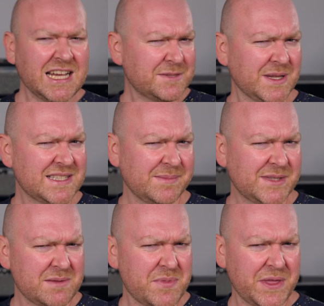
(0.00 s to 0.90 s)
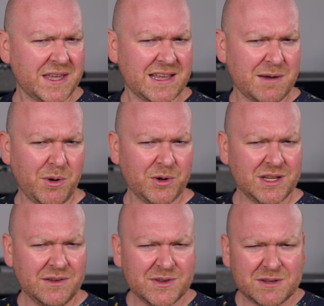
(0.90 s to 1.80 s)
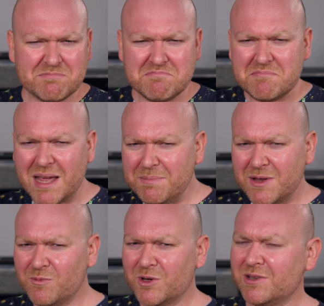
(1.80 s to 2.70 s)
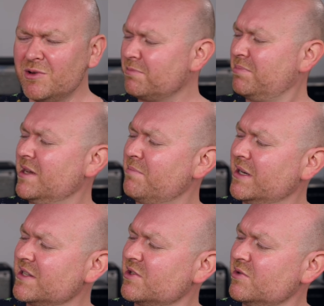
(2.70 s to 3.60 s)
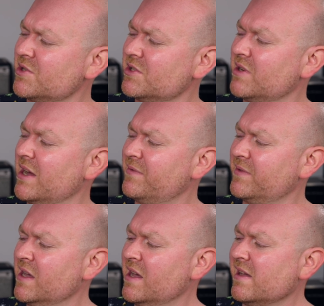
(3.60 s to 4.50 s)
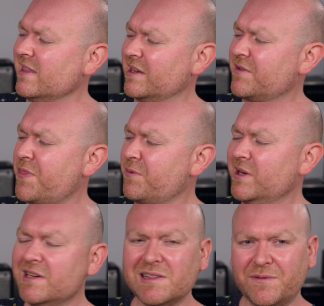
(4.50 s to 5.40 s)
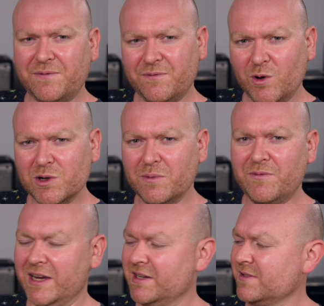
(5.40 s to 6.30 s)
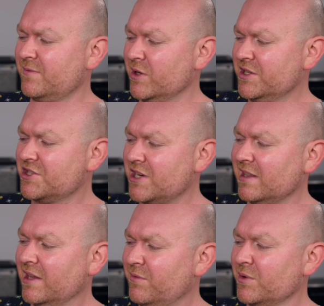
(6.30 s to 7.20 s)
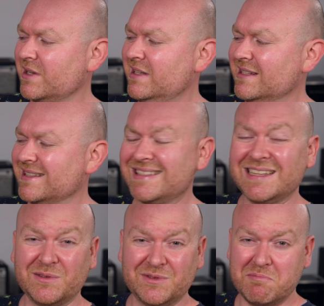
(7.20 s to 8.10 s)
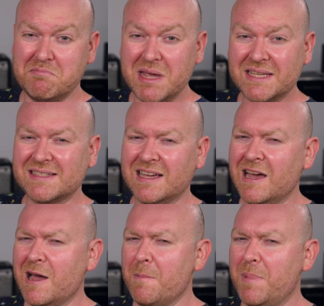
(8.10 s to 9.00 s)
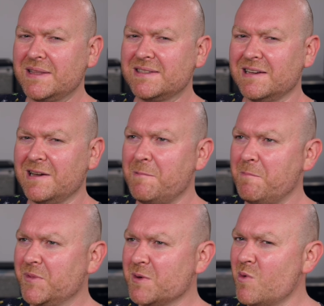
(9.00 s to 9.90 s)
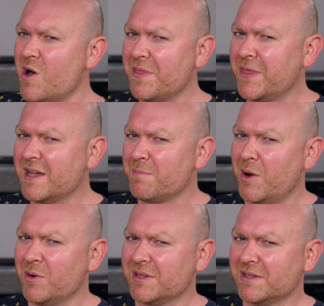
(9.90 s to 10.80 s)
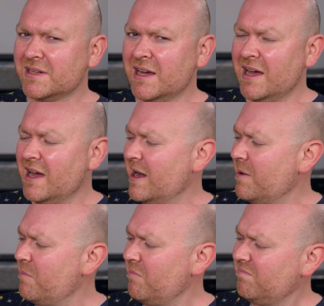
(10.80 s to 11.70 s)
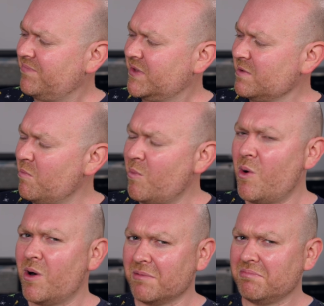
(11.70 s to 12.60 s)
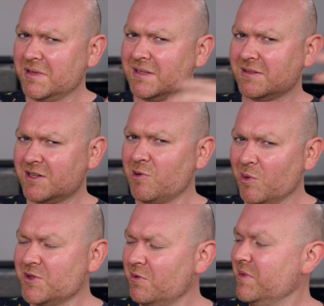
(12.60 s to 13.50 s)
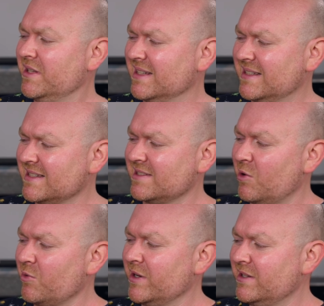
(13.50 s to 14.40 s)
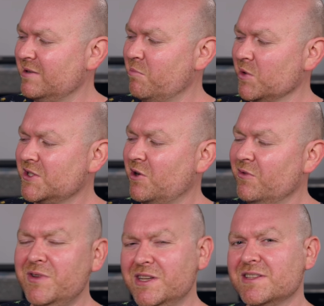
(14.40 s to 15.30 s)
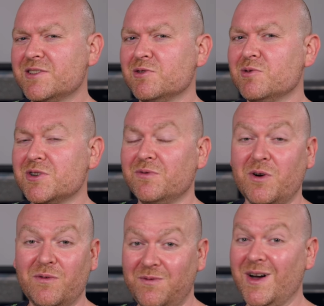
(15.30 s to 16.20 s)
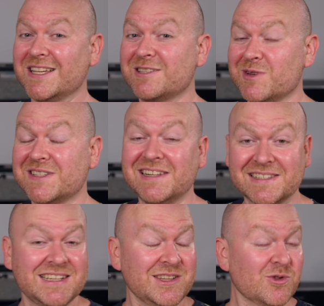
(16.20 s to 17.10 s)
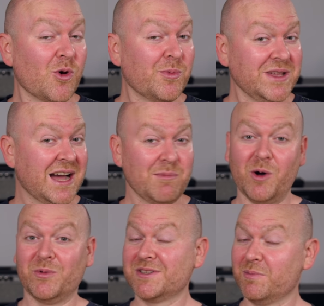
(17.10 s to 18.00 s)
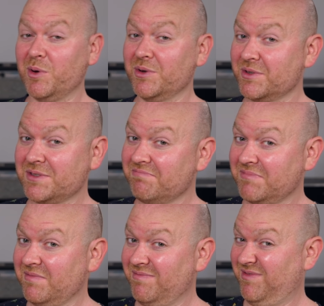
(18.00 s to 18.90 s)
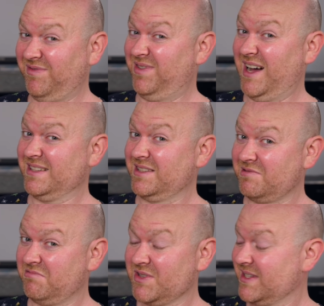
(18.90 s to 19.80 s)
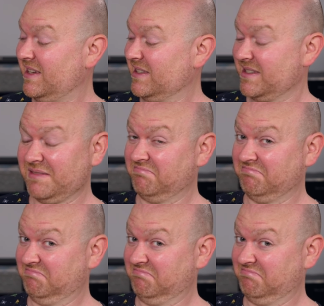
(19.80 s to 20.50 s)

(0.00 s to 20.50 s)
I spent some time thinking about if it maybe would not be a better solution to have like three little volume faders for each channel and for the clean instead of the mix. But the more I think about it, the more it grows on me that this is already the most convenient solution for fast results. And you know me, I'm always about this. Fast results.